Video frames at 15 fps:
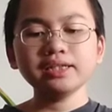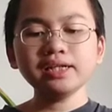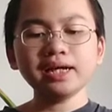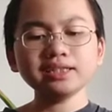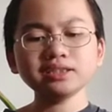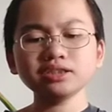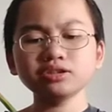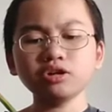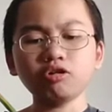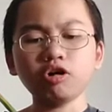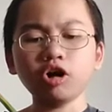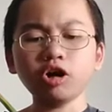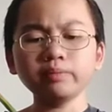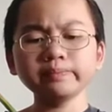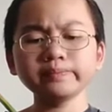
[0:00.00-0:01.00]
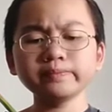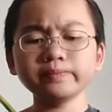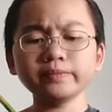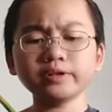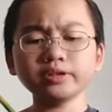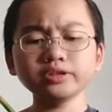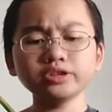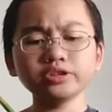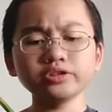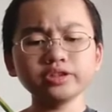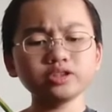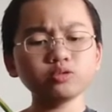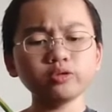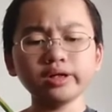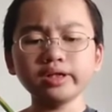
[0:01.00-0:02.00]
he has no hope onto
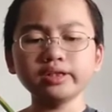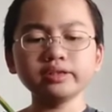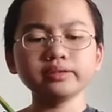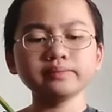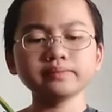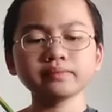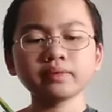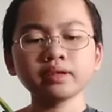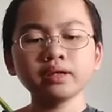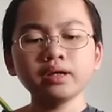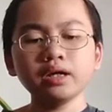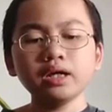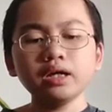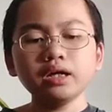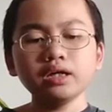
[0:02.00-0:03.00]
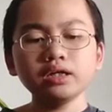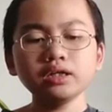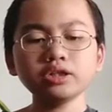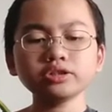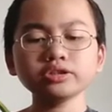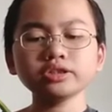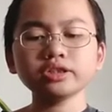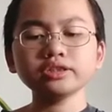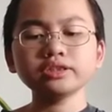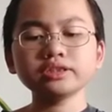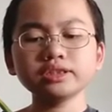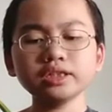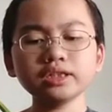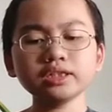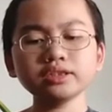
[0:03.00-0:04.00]
this world. He also
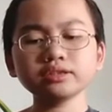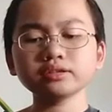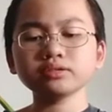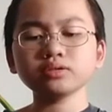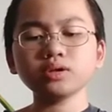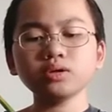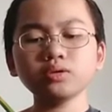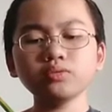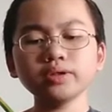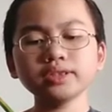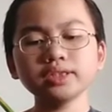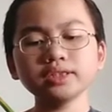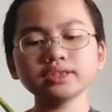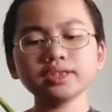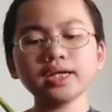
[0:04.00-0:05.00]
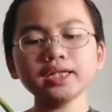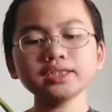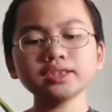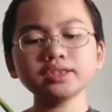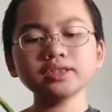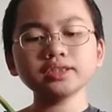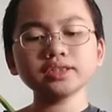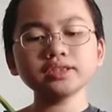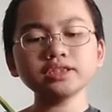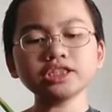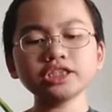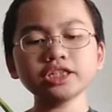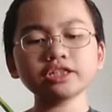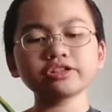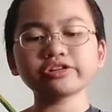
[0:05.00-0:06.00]
dealt with his
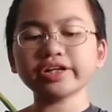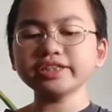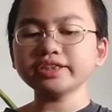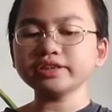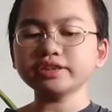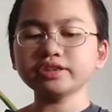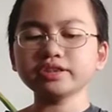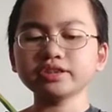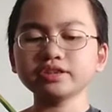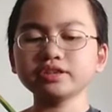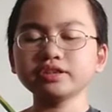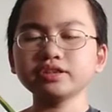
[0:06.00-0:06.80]
existential crisis.